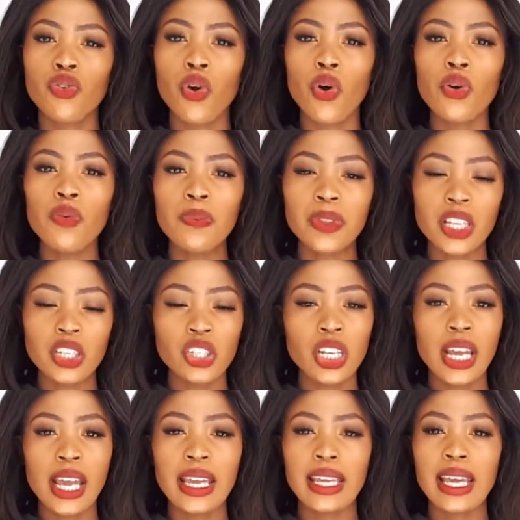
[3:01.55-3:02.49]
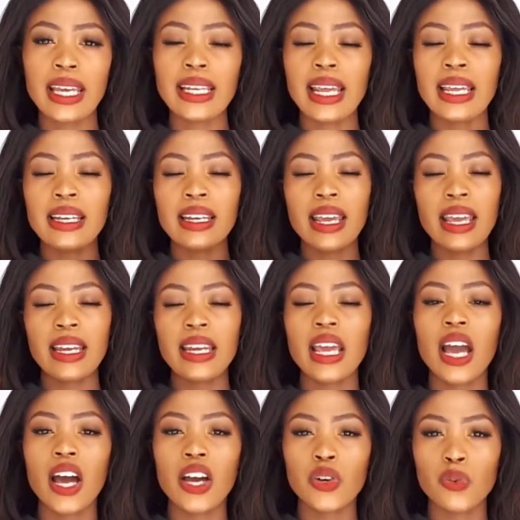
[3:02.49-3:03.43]
rope that you can get at
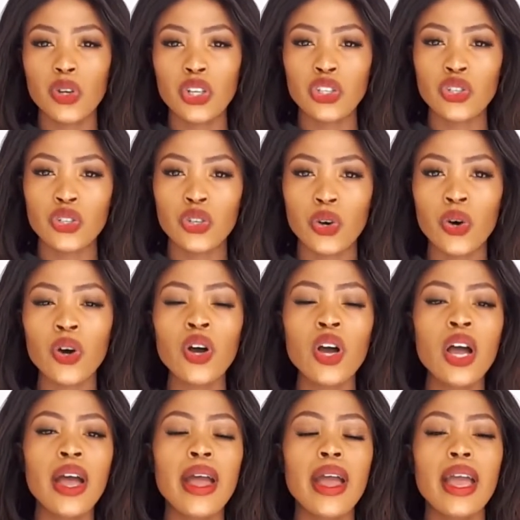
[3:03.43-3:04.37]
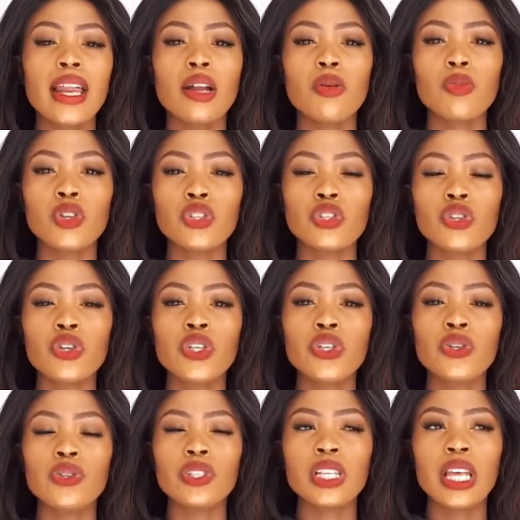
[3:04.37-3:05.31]
any hardware store, and I'm also
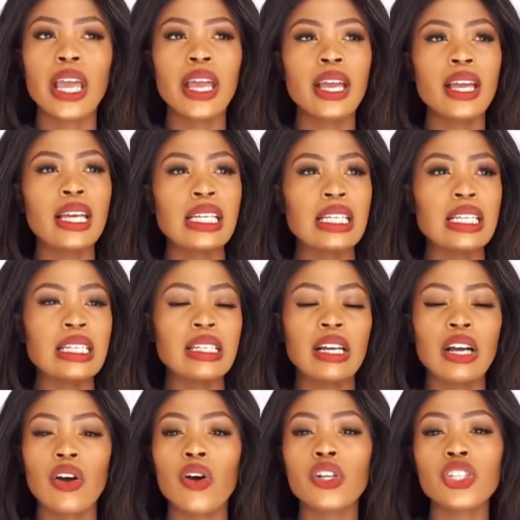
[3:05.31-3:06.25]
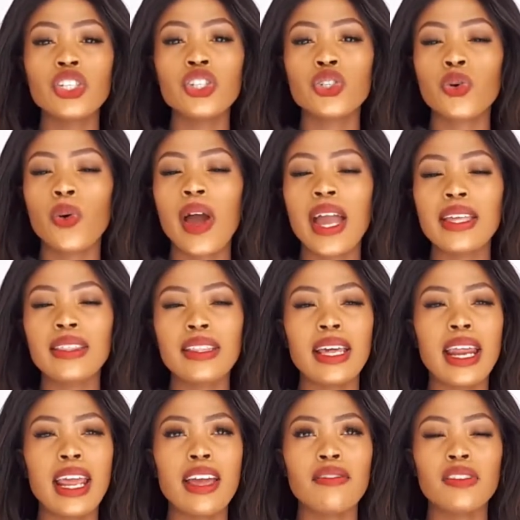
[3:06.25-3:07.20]
using cotton twine
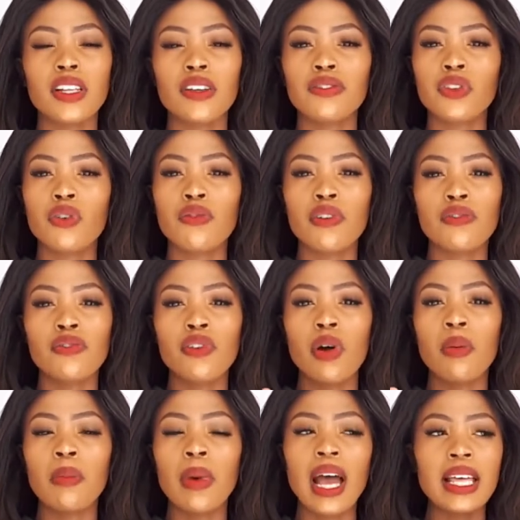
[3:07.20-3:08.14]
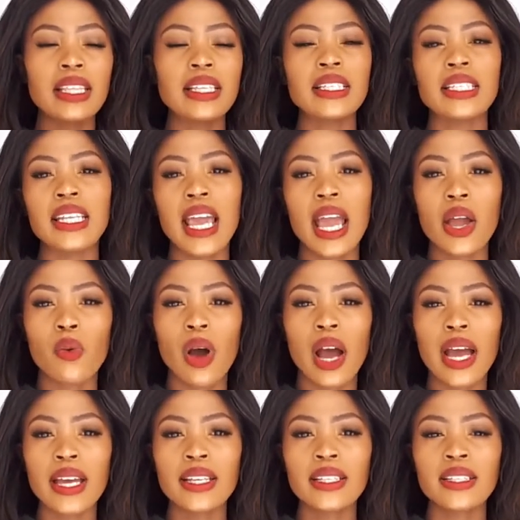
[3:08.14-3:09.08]
that I have left over from other
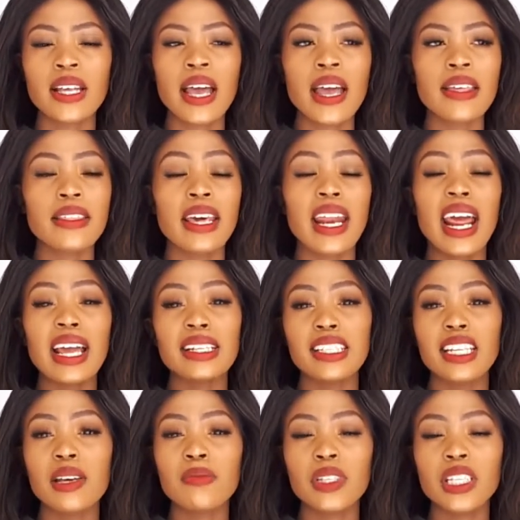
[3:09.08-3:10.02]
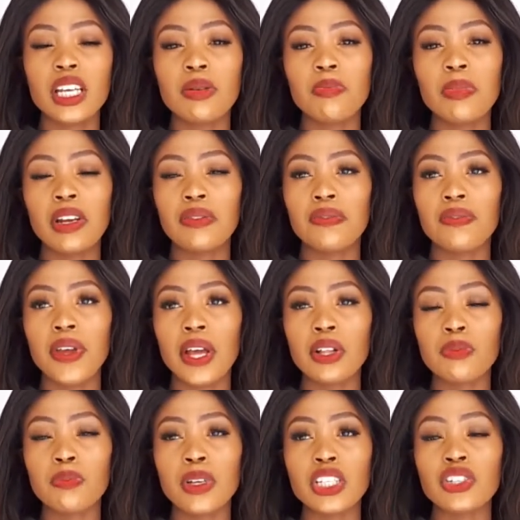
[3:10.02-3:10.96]
DIYs that I attempted but
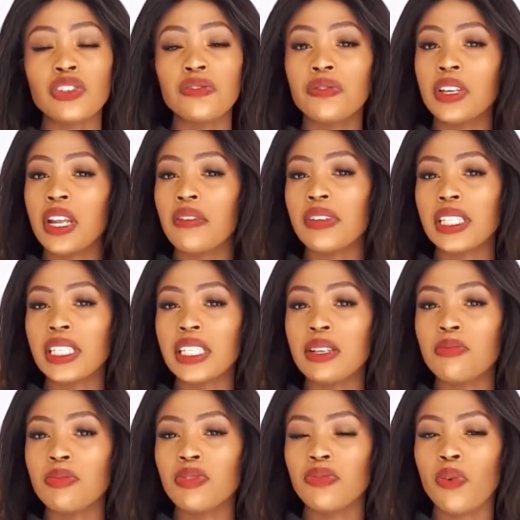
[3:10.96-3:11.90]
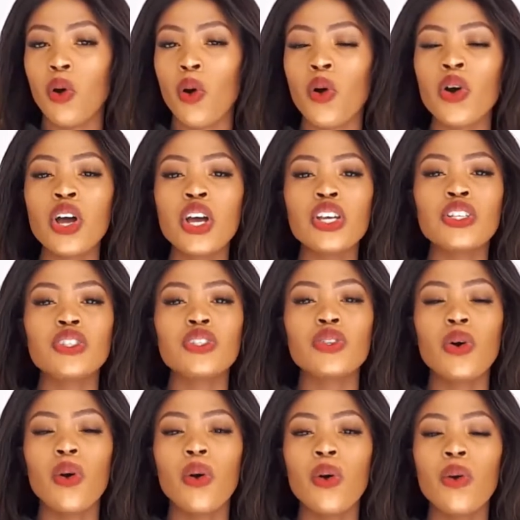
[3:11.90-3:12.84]
failed, but you've never seen before.
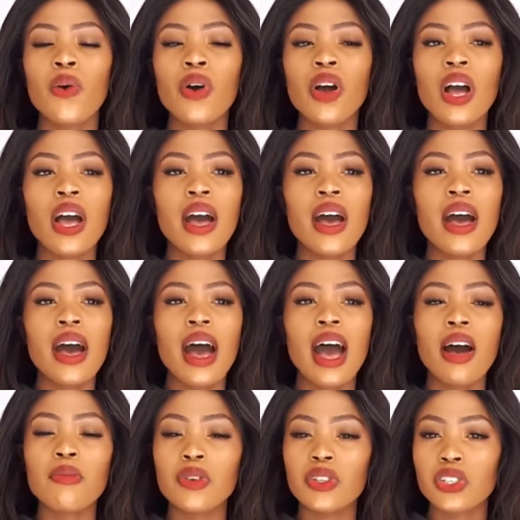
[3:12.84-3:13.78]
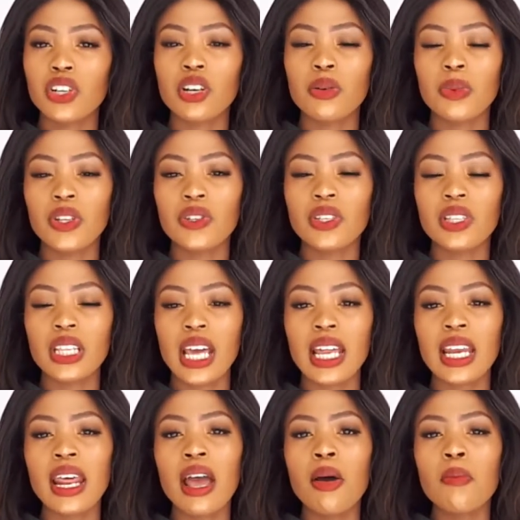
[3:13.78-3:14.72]
So I'm also going to be using
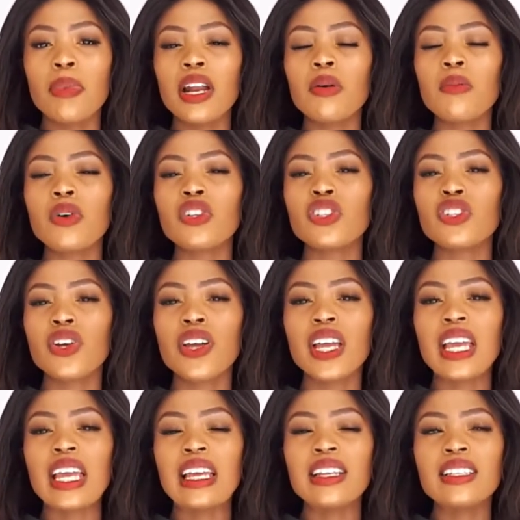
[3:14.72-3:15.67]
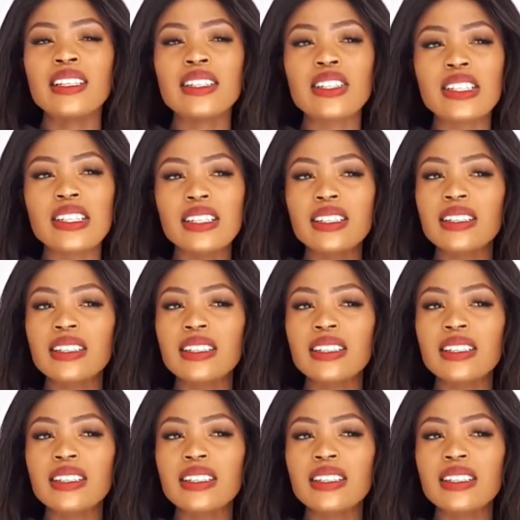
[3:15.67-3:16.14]
that, but I'm also in